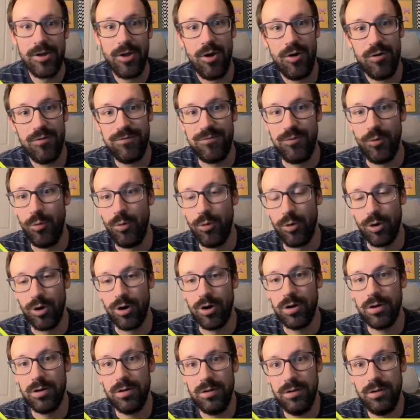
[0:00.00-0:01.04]
for
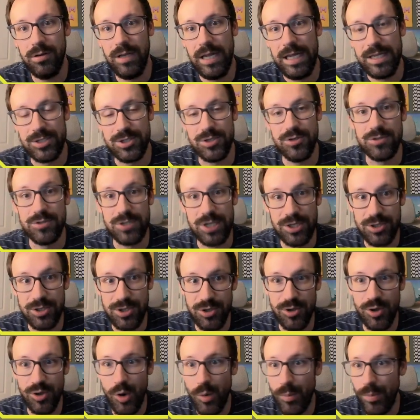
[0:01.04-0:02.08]
its use in
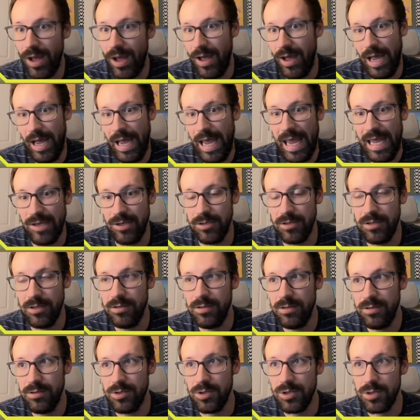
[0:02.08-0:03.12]
Cube. And
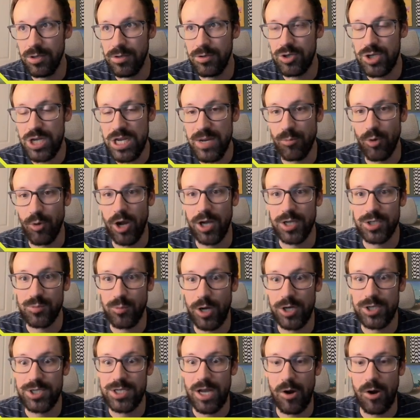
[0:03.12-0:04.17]
Team Rocket's
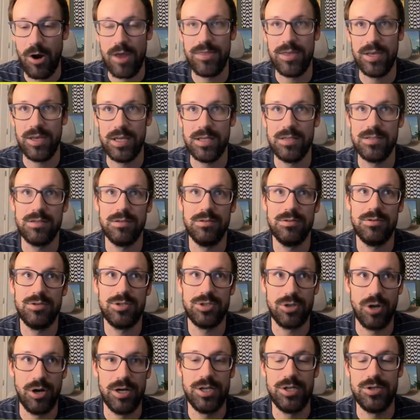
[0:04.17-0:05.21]
Watchtower, I think, is
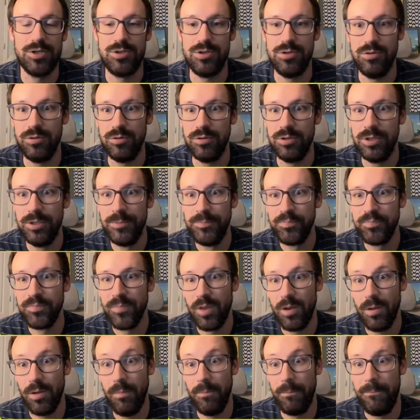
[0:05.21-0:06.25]
starting to
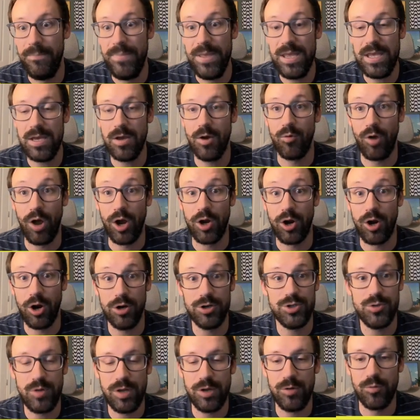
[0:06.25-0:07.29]
be a card
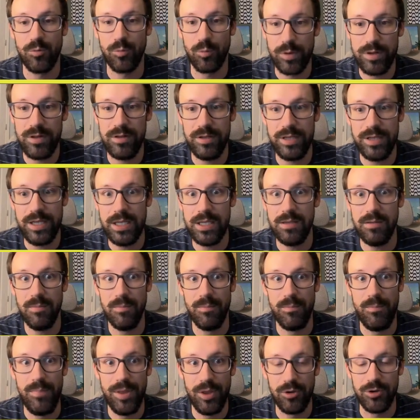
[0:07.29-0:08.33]
you can really
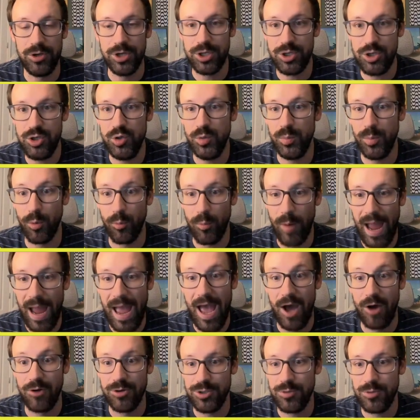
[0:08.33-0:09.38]
build a cube
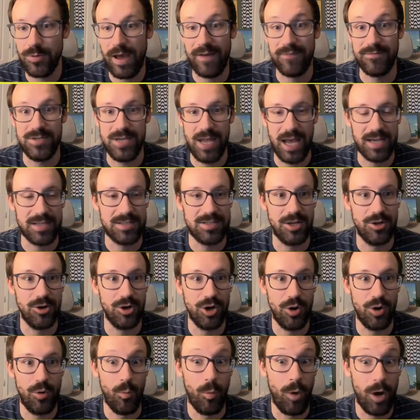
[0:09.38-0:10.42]
around. You have decks that are
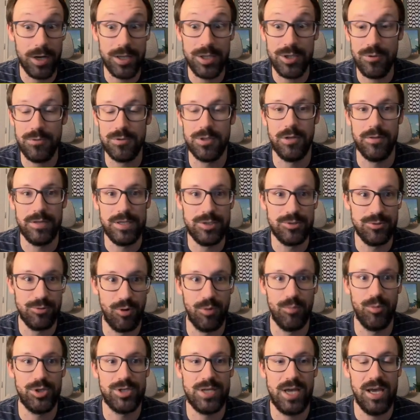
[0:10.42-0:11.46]
going to want to use all these
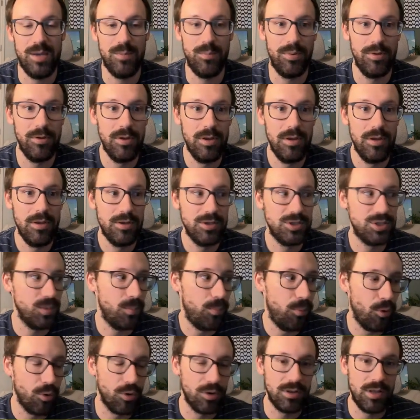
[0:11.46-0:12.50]
normal type
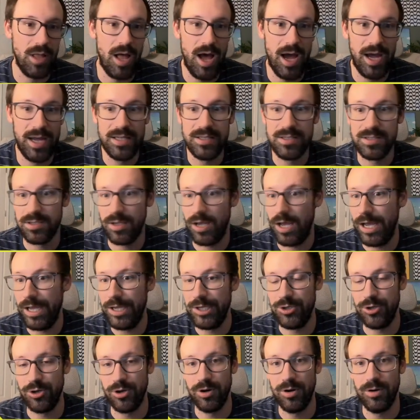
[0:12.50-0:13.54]
support lines,
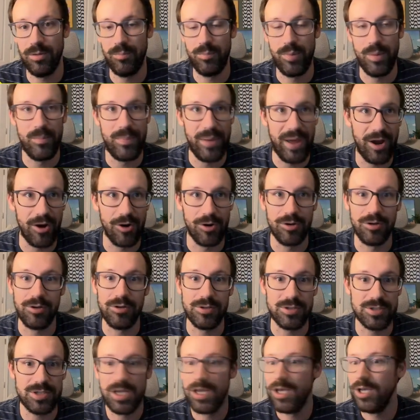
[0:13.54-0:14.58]
your
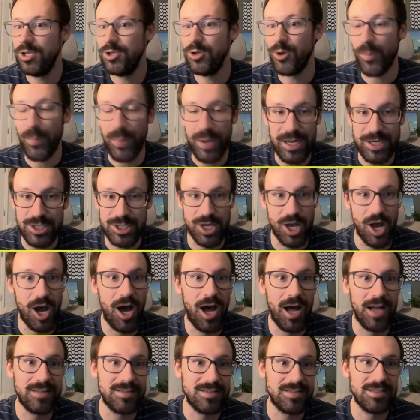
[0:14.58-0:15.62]
Babarrels, your
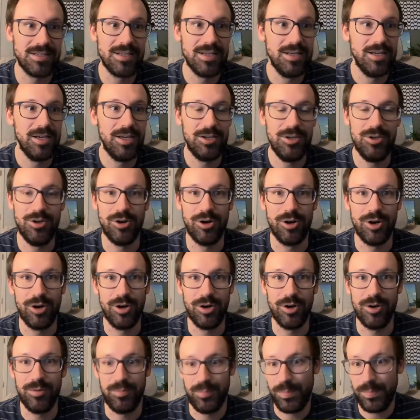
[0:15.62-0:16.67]
Pidgeots,
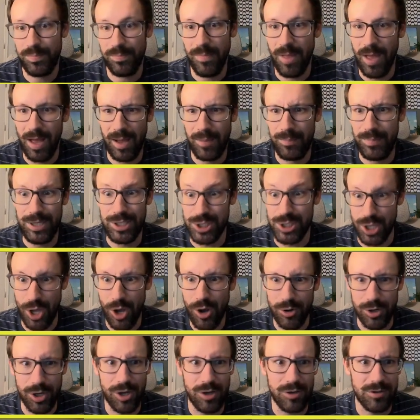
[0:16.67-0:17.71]
your
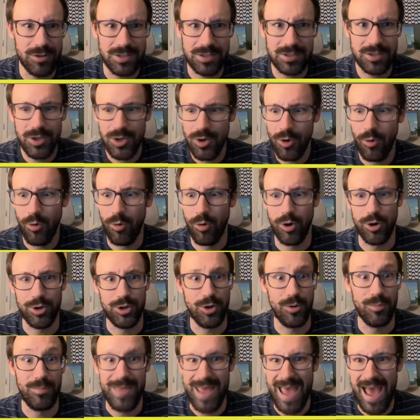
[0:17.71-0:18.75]
Pidgeotos, or
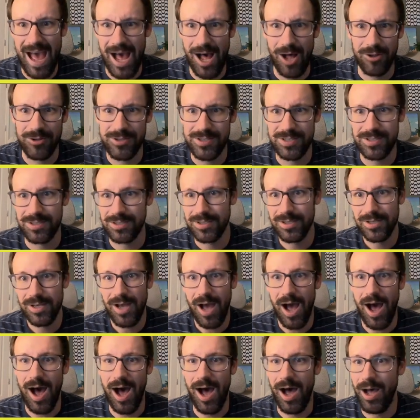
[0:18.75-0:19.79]
your Meowths,
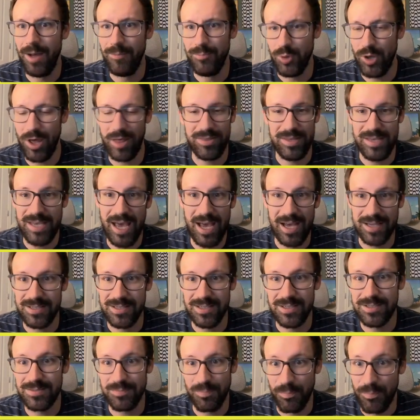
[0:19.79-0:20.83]
Meowth
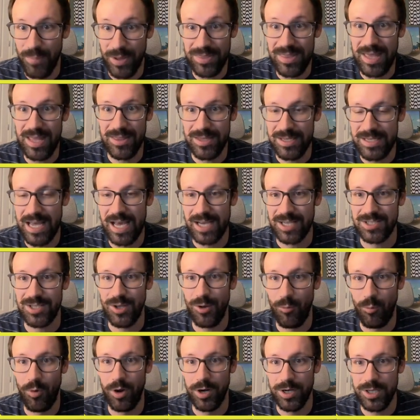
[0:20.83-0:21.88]
EXs. But then the decks
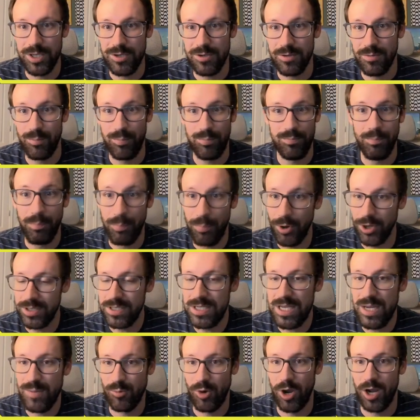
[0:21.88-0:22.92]
that want to put
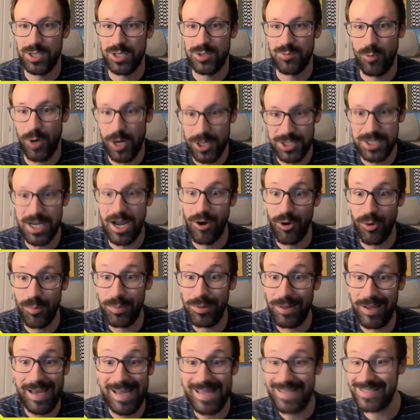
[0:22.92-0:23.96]
Team Rocket's Watchtower in
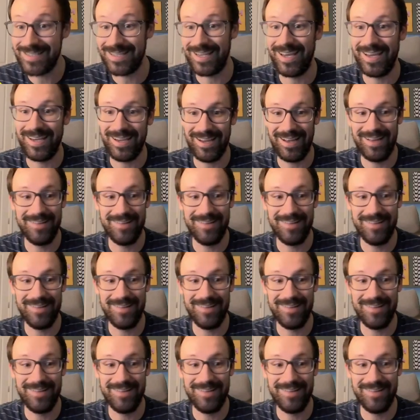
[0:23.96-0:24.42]
play and say,